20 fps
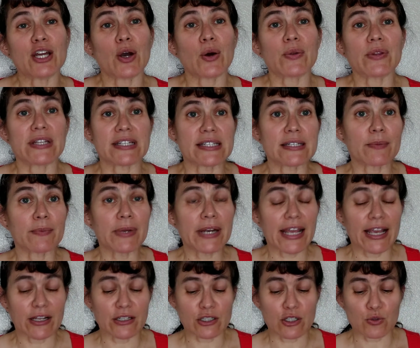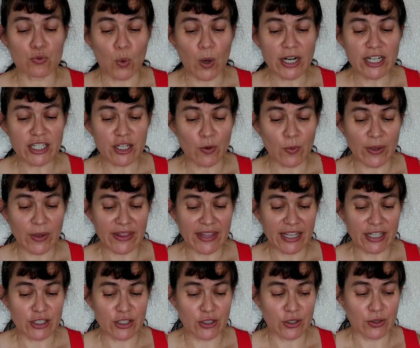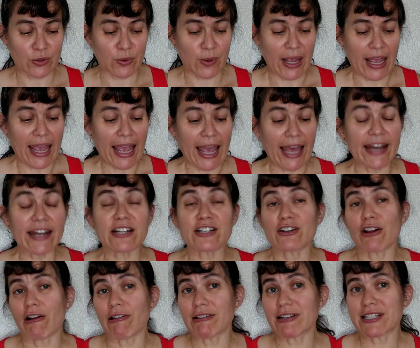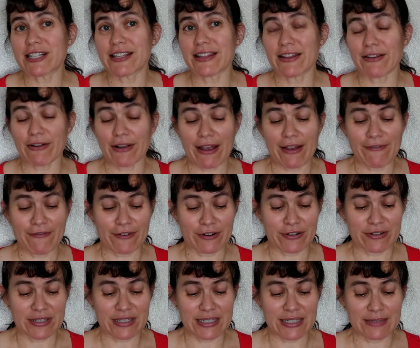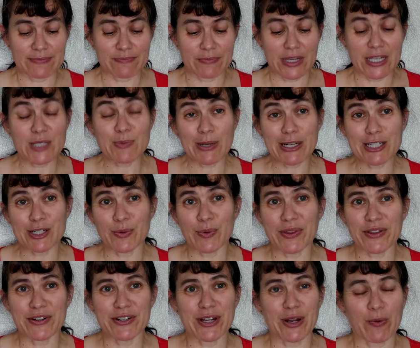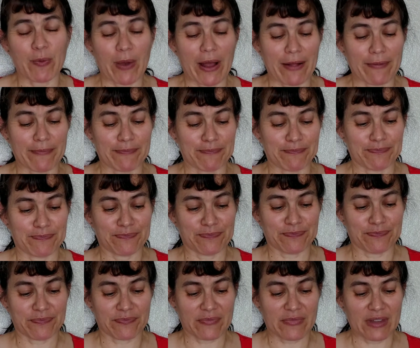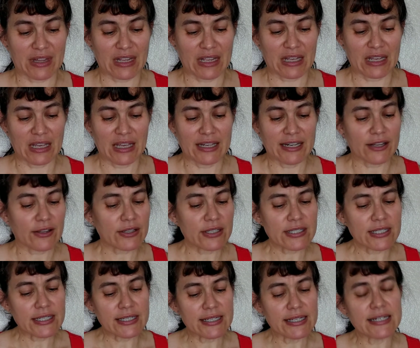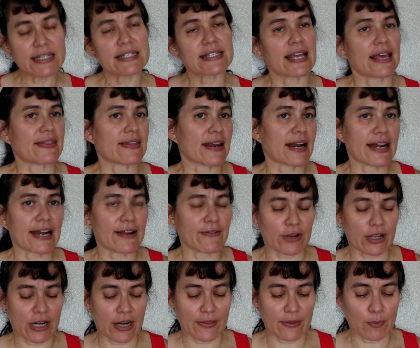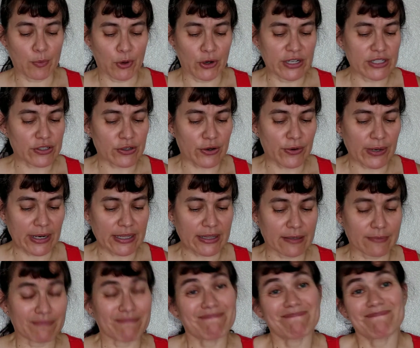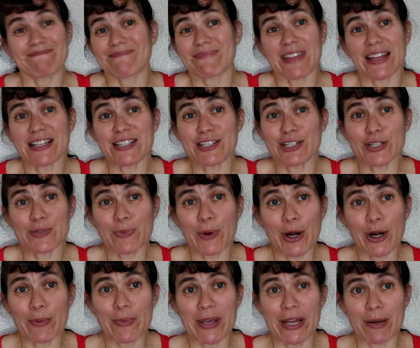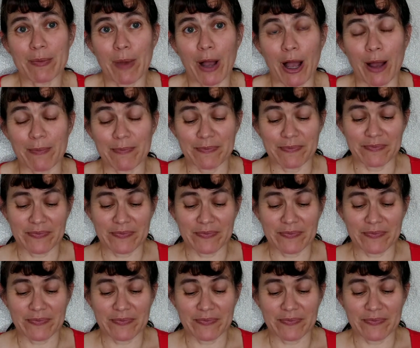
know that somebody else is watching what they do and acknowledging their efforts, especially when they're done well. Now, this isn't to say that I never get on the boys or correct them. That's just part of being a mom.